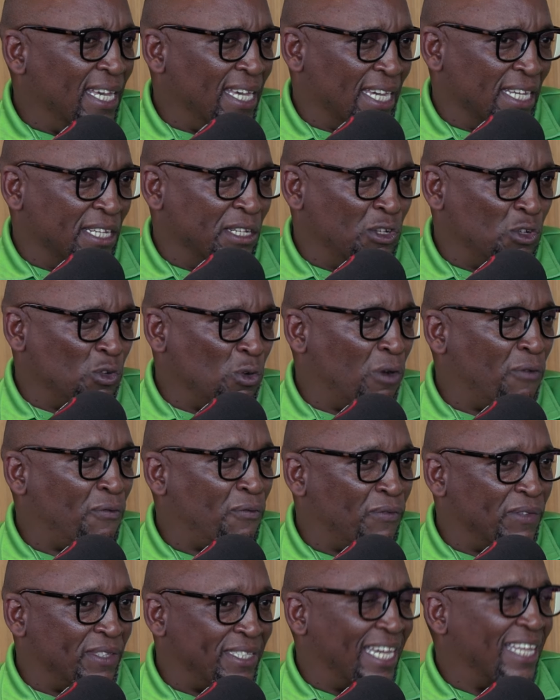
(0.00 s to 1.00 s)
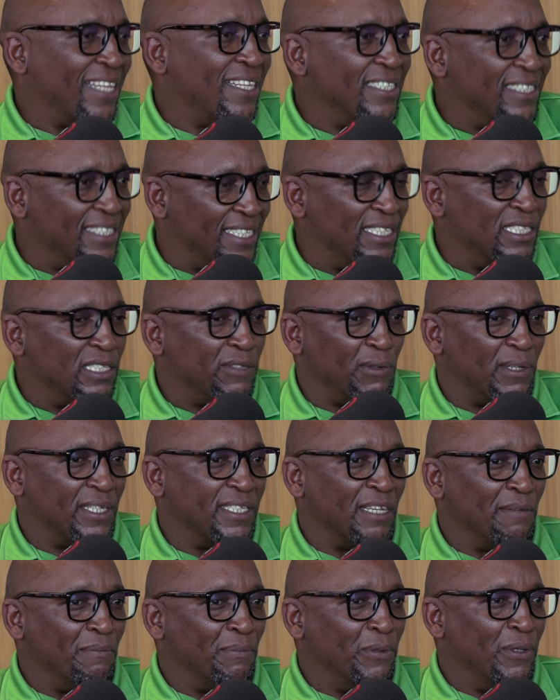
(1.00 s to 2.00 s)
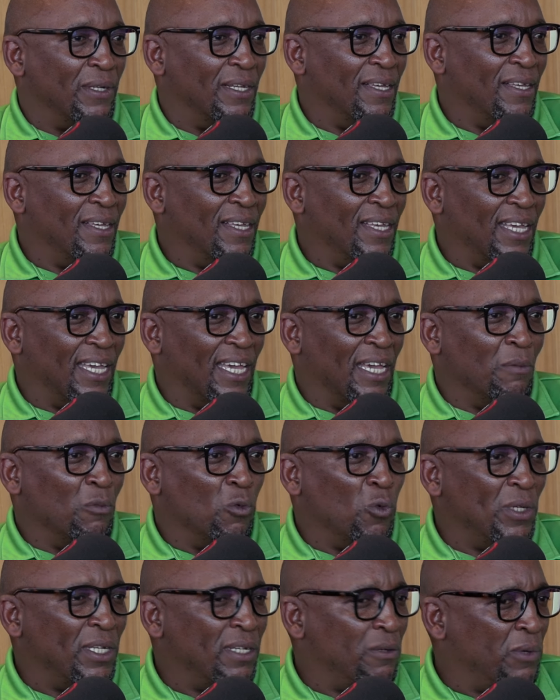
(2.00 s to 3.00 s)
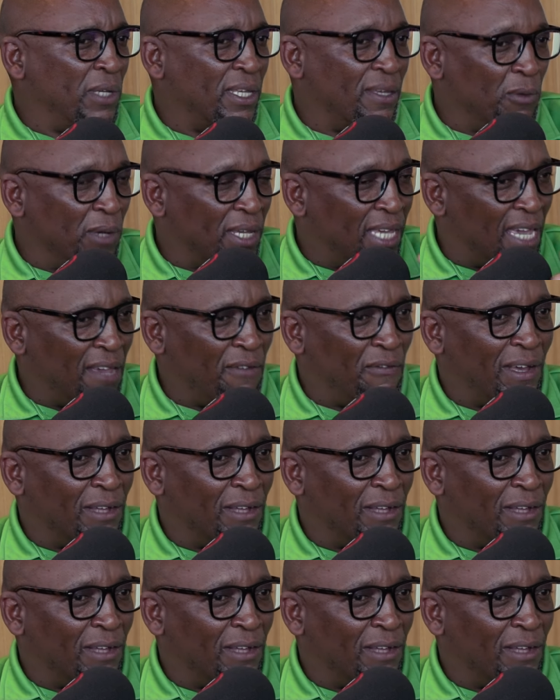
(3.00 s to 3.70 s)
An issue of title deeds, for example, um, we, we, we, gave